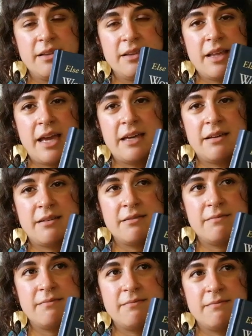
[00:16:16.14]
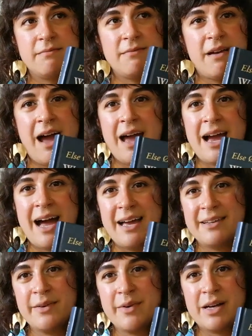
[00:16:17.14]
like, I
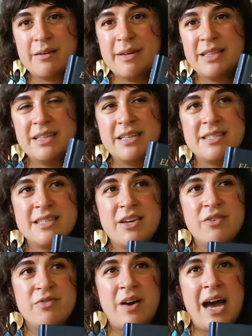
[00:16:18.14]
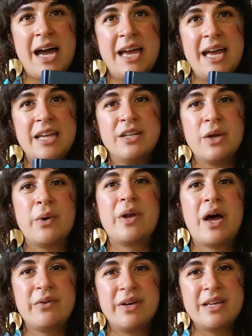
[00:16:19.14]
highly recommend this. If I had known
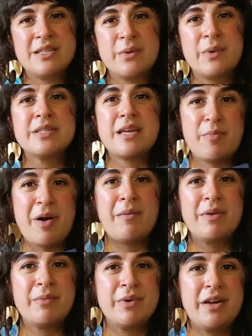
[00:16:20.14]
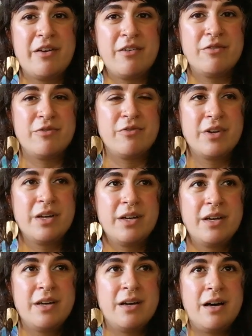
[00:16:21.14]
how nice it was, I probably would have
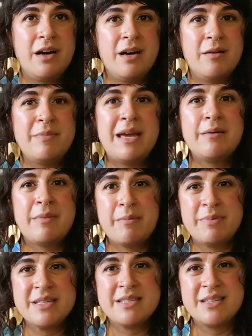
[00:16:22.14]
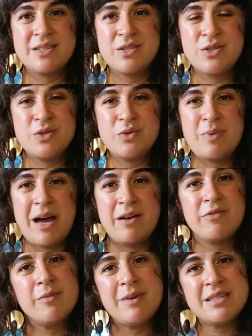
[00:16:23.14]
made it my business to buy
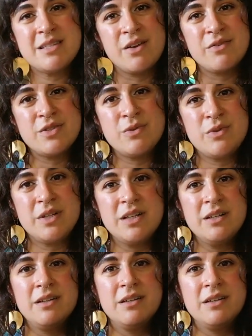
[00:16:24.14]
it for myself sooner.